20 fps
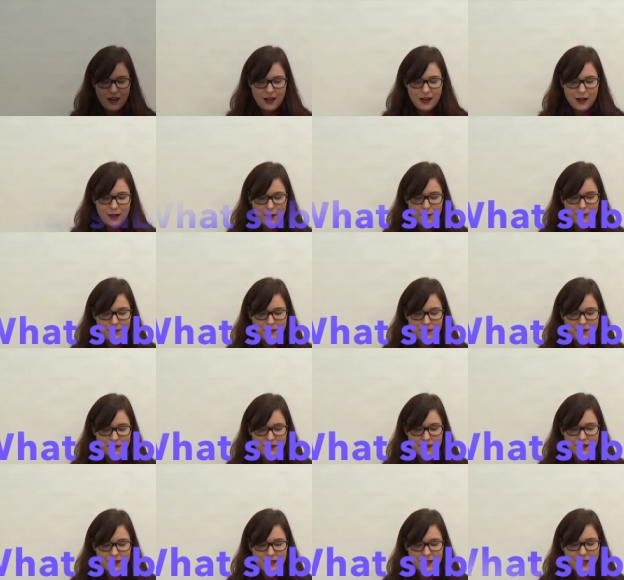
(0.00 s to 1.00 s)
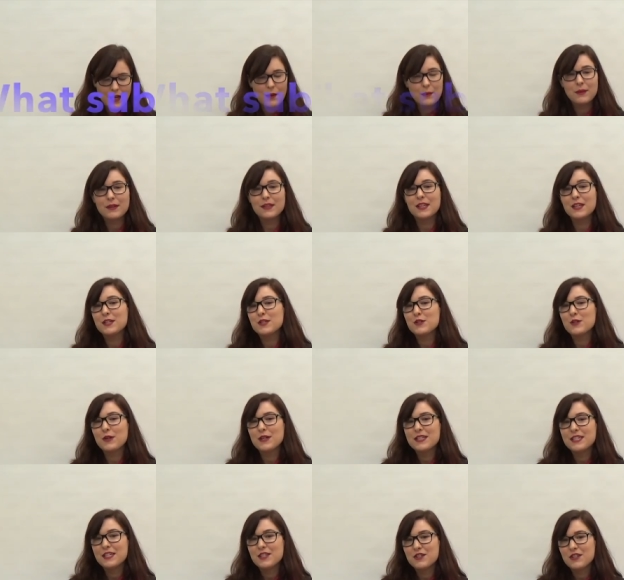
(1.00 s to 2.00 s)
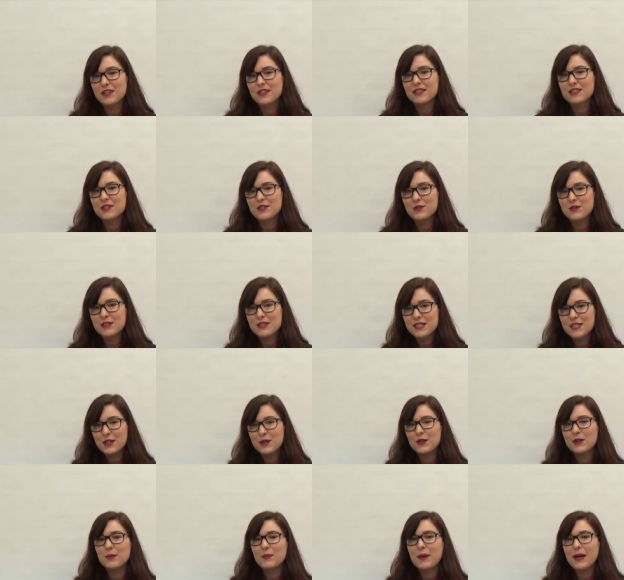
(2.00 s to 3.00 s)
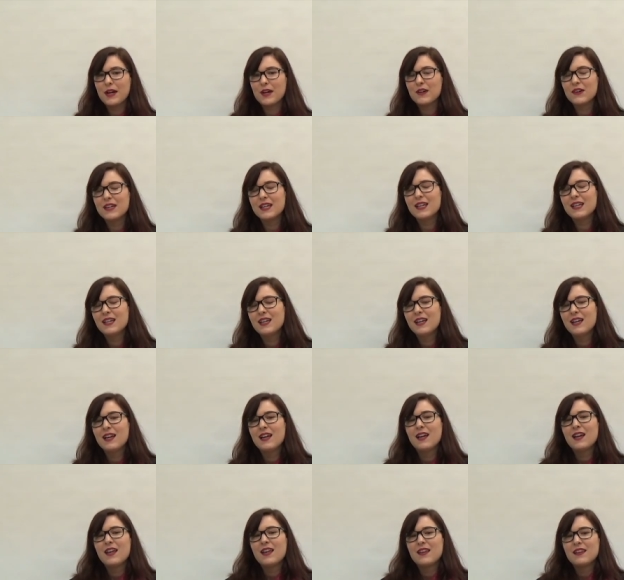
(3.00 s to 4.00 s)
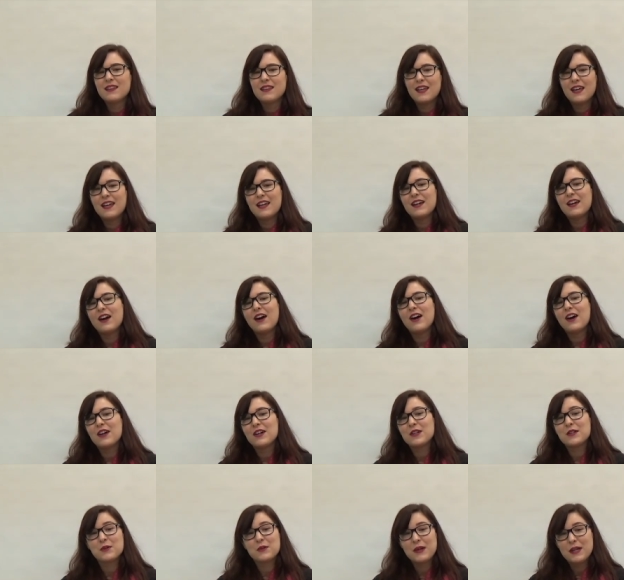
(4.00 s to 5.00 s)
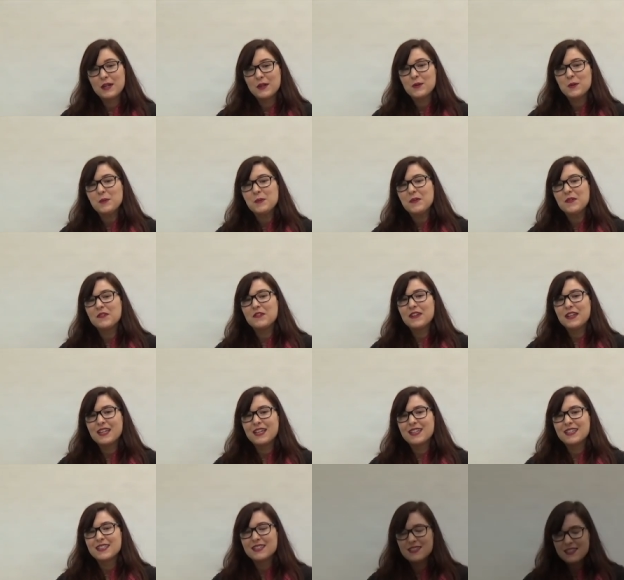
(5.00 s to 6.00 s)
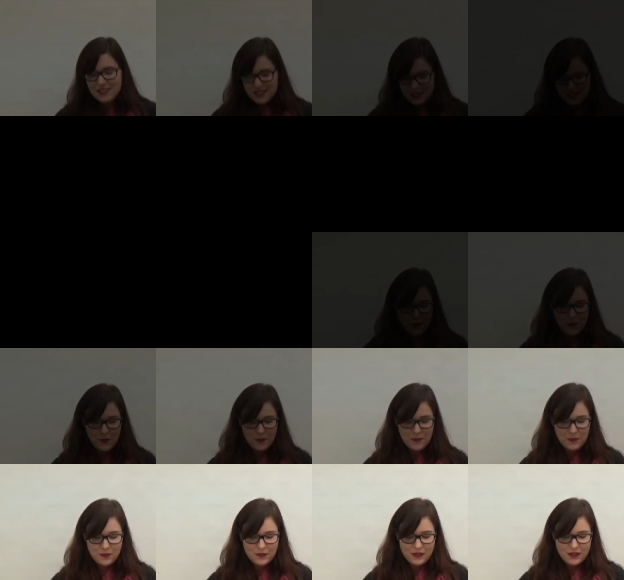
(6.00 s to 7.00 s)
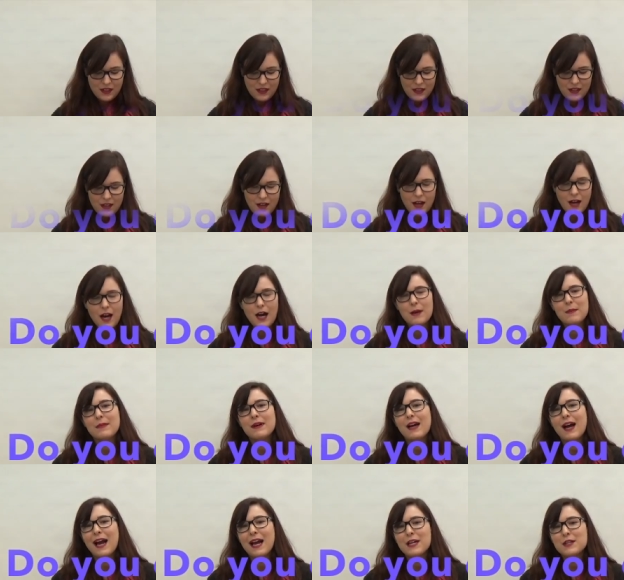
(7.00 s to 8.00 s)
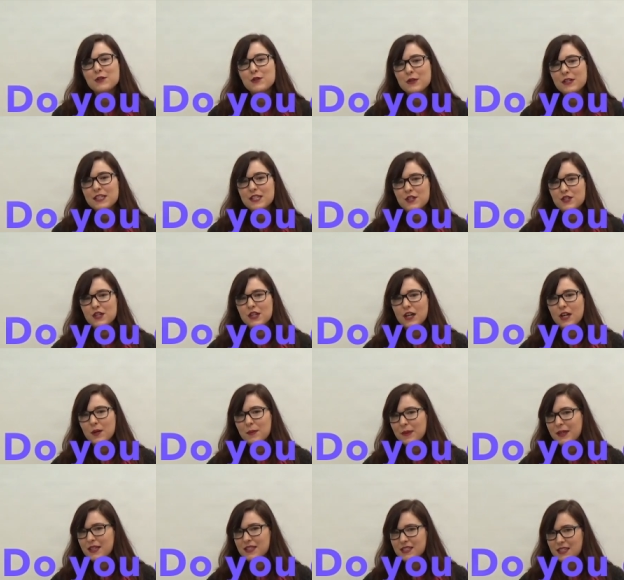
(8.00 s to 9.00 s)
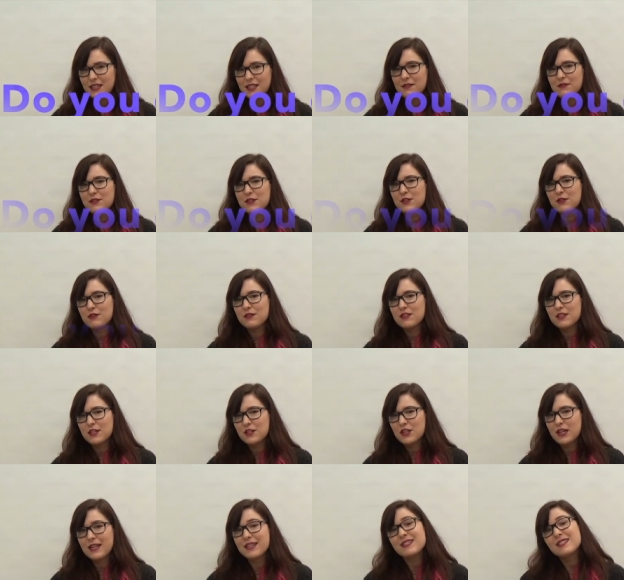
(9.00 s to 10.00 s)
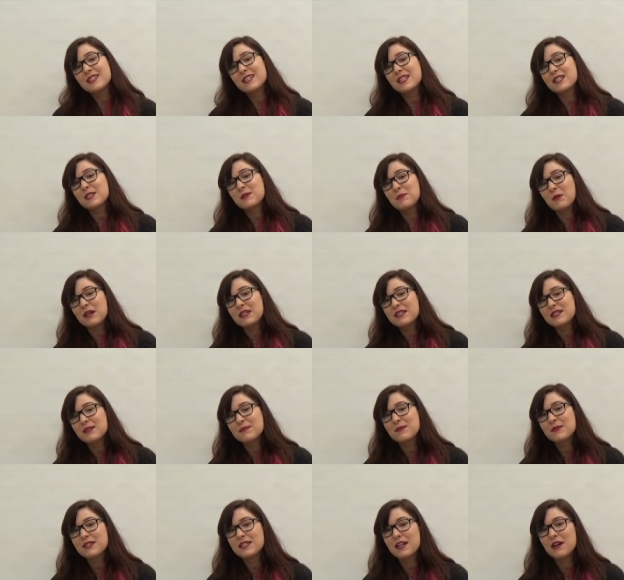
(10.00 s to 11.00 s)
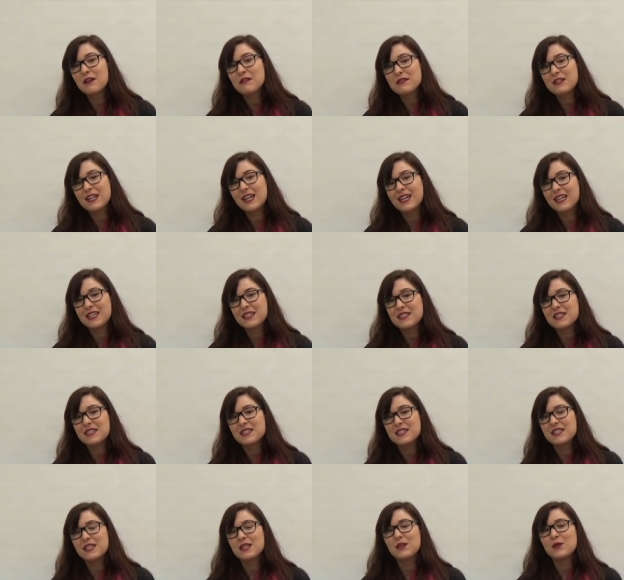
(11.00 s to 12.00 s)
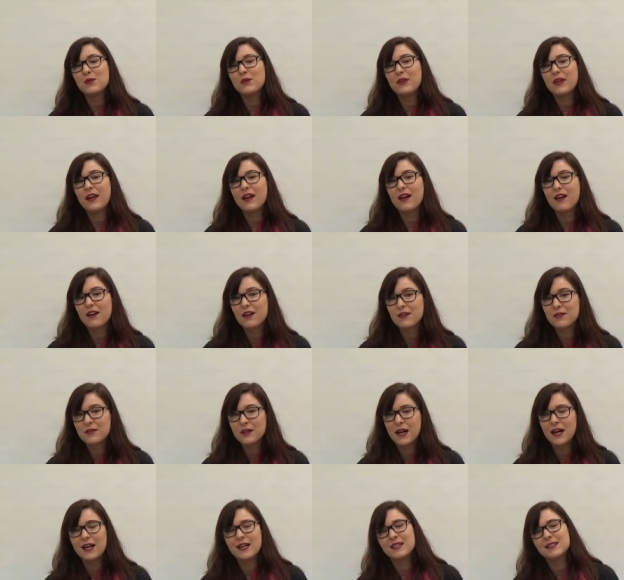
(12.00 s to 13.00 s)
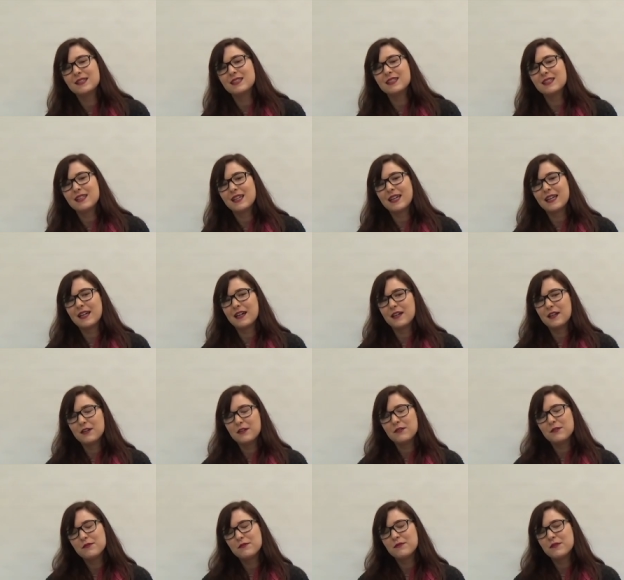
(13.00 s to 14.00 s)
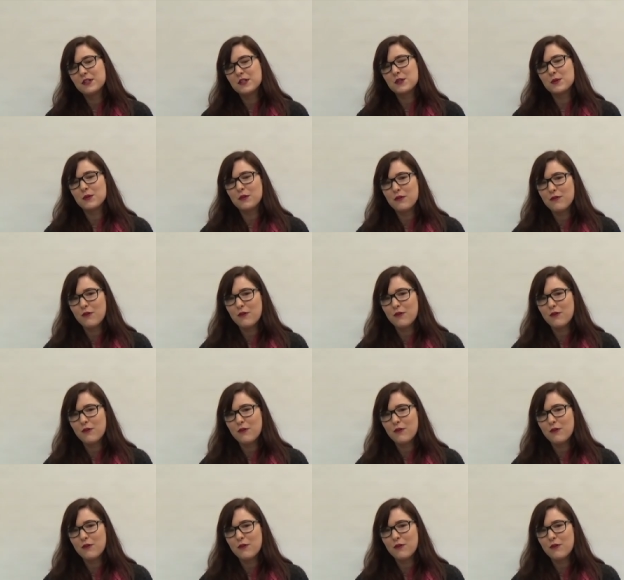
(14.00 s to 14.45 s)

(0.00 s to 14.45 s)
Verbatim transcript: Um, I really enjoy teaching the students here at Perry. They are a great group of kids. Oh. Um, I enjoy teaching art because it gives students a chance to express themselves and I get to see who they are in like a visual